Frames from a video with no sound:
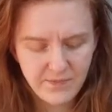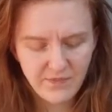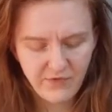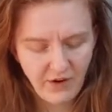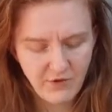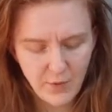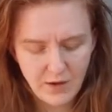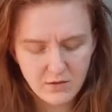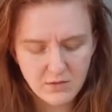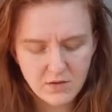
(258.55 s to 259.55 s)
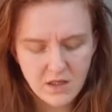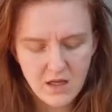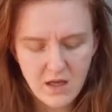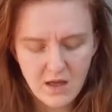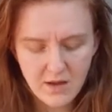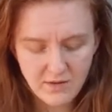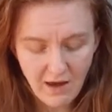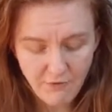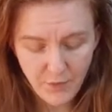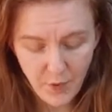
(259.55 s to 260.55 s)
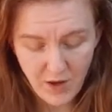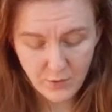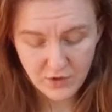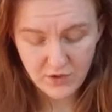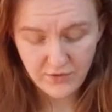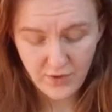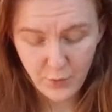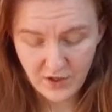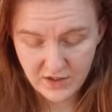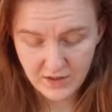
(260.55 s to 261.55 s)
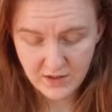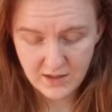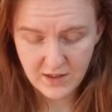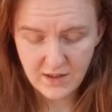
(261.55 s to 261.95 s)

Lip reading: "Very well. That reply will do for the present.